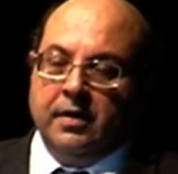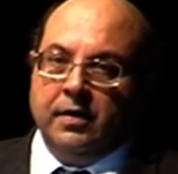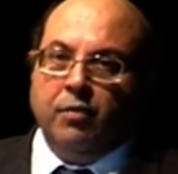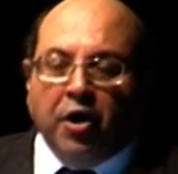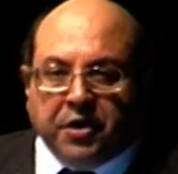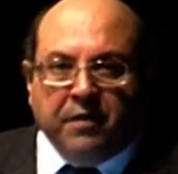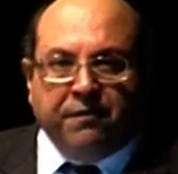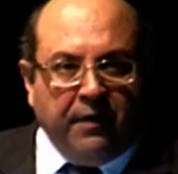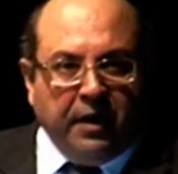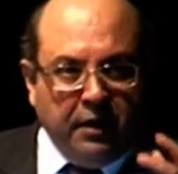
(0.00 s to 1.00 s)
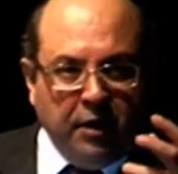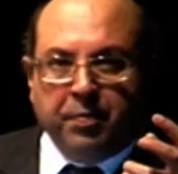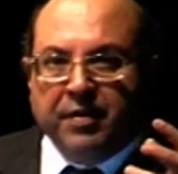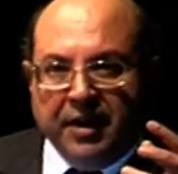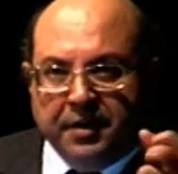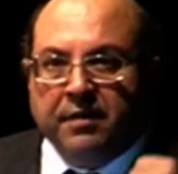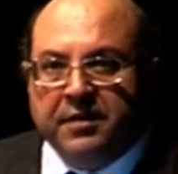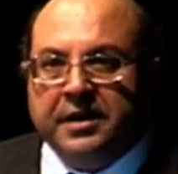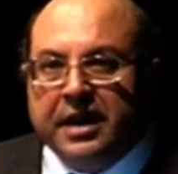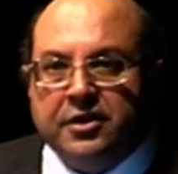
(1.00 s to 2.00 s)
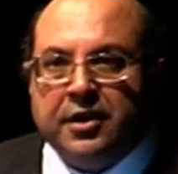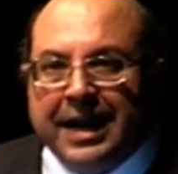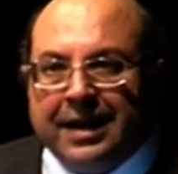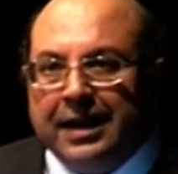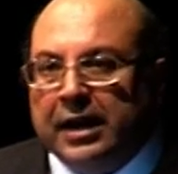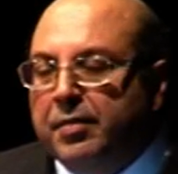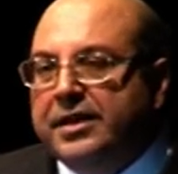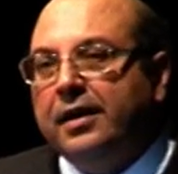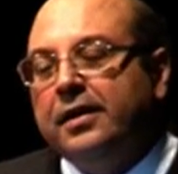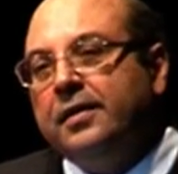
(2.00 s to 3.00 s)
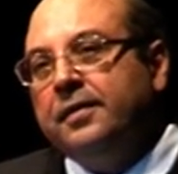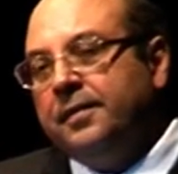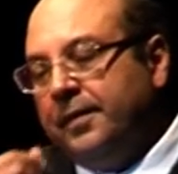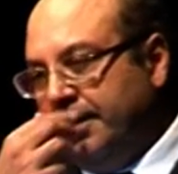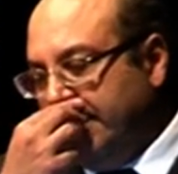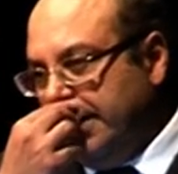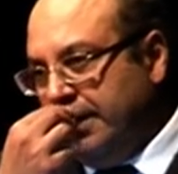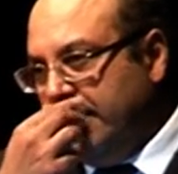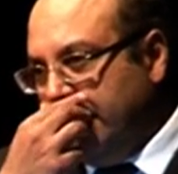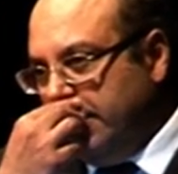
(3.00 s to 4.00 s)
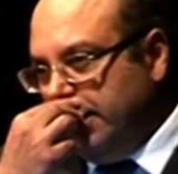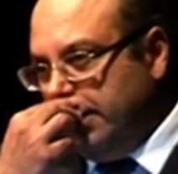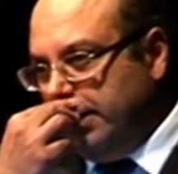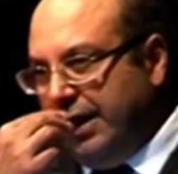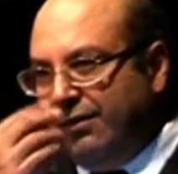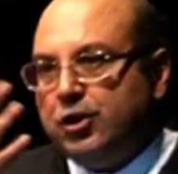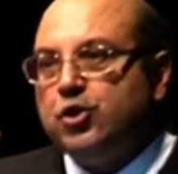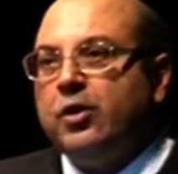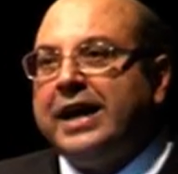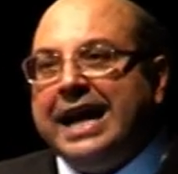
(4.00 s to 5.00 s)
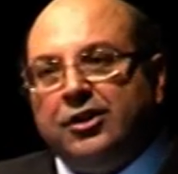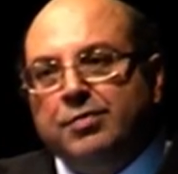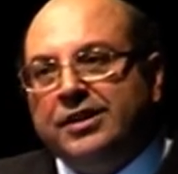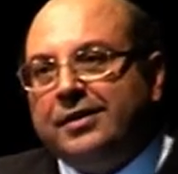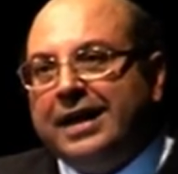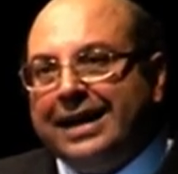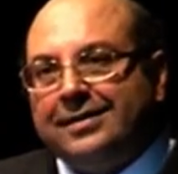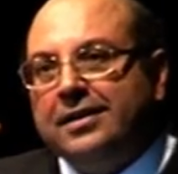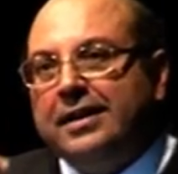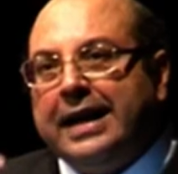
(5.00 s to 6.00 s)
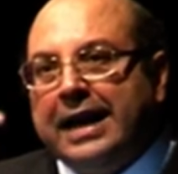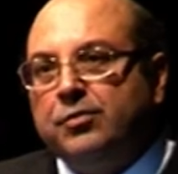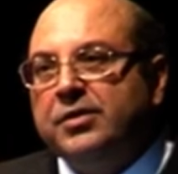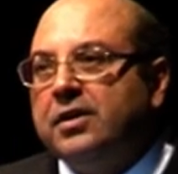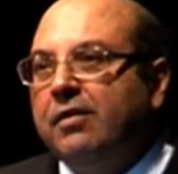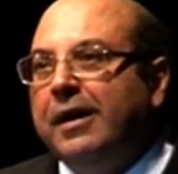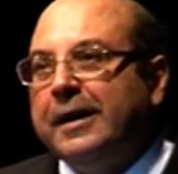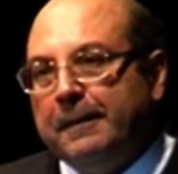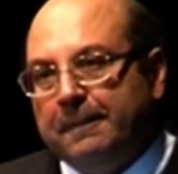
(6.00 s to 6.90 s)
What if, under a preventive detention act like MISA, they wish to catch Mr. X and they catch Mr. Y?